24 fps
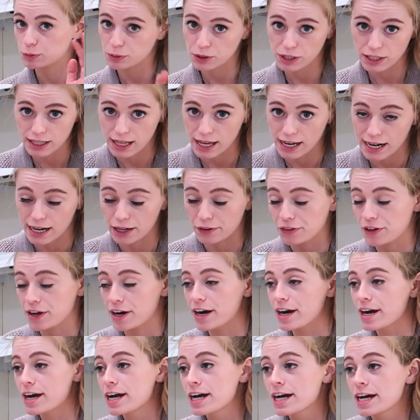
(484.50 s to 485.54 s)
putting that out
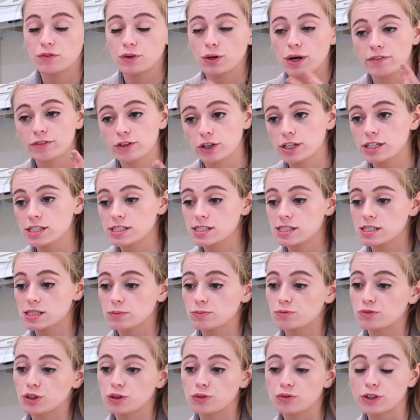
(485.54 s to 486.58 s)
there. If you have
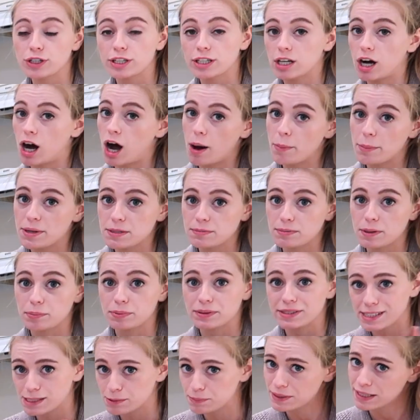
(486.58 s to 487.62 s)
criticism, feel free to comment,
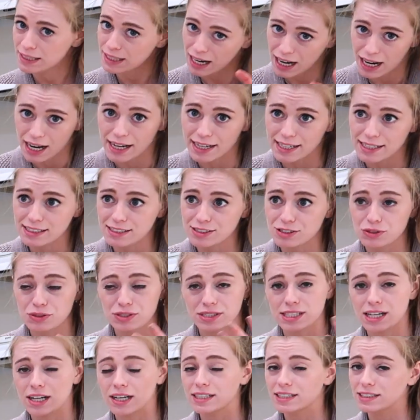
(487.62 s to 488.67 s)
but please be kind, because you
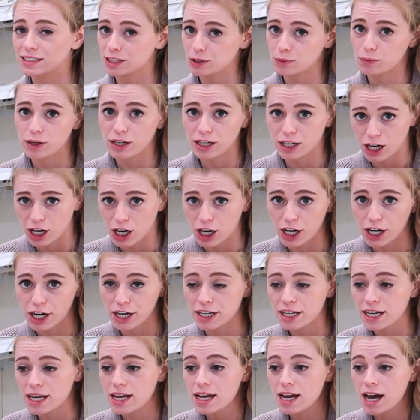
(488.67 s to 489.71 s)
can tell I did work
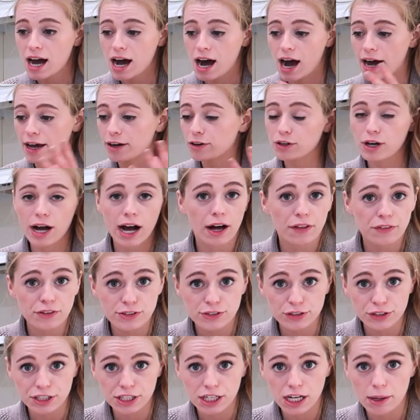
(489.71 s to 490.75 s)
hard. I don't know how
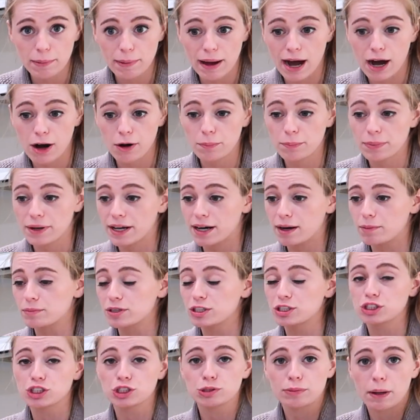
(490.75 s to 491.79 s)
these are gonna come out, but I'm
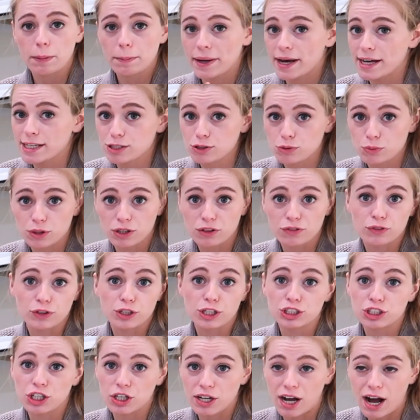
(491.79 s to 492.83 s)
gonna do my best with the
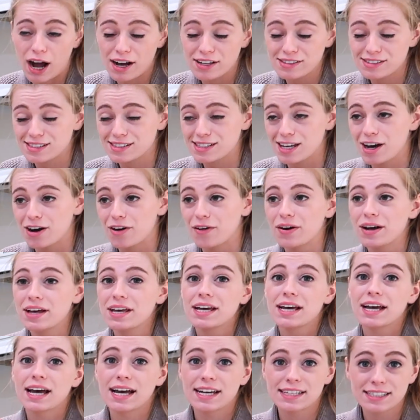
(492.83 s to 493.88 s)
footage I got. So
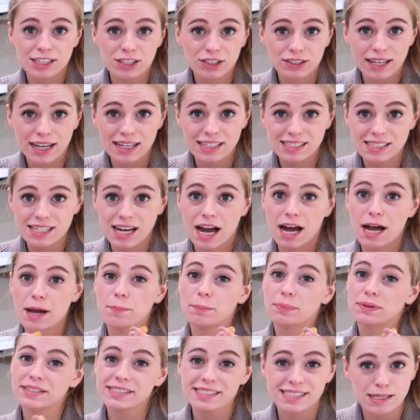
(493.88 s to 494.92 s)
until next
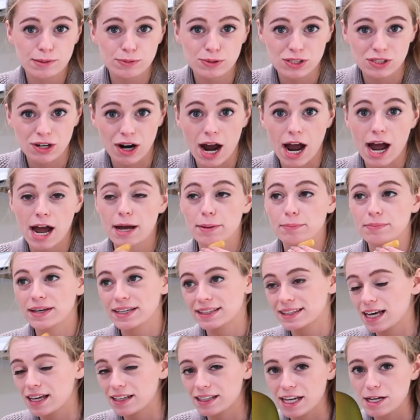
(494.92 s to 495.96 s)
time, please subscribe,
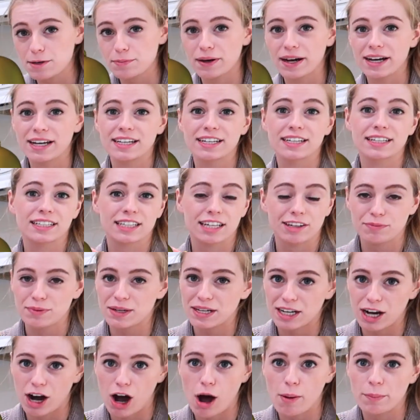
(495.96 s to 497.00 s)
hit that like button, give
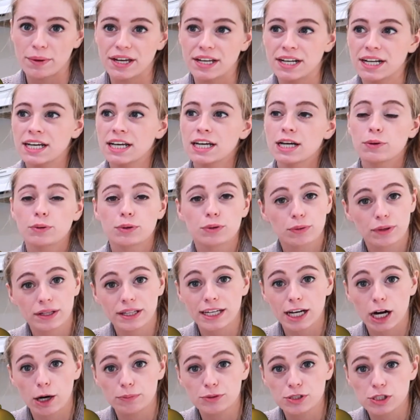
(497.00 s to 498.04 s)
me a comment. It would
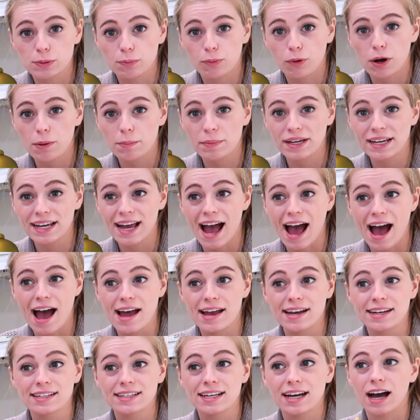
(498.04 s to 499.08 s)
really help to support me,
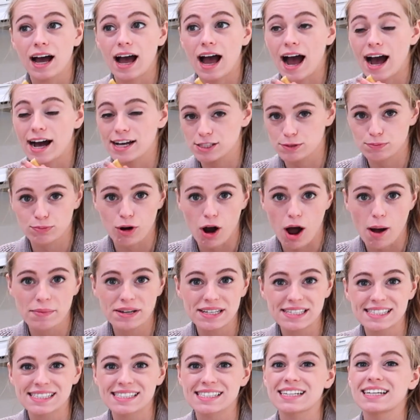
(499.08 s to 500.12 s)
and as
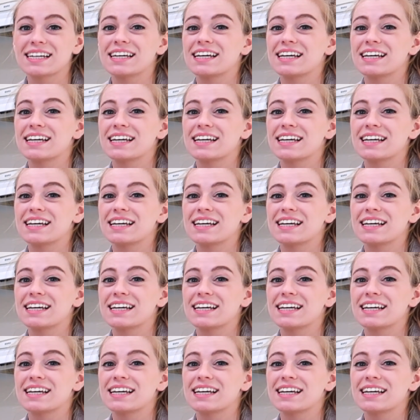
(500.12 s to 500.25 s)
promised,